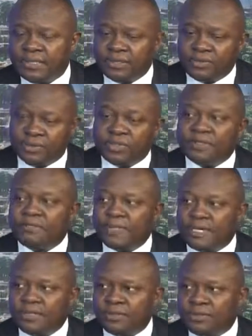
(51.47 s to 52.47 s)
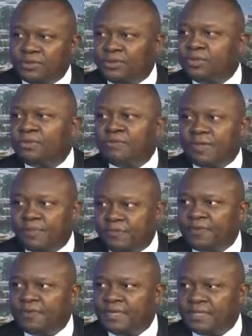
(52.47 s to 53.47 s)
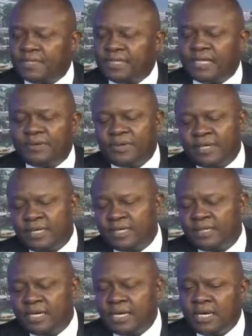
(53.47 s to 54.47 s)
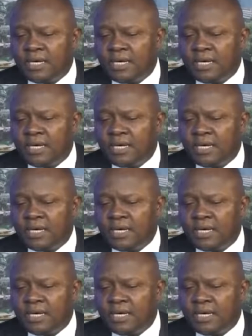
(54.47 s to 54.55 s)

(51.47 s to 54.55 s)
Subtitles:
and the growth of that drove our performance in that regard.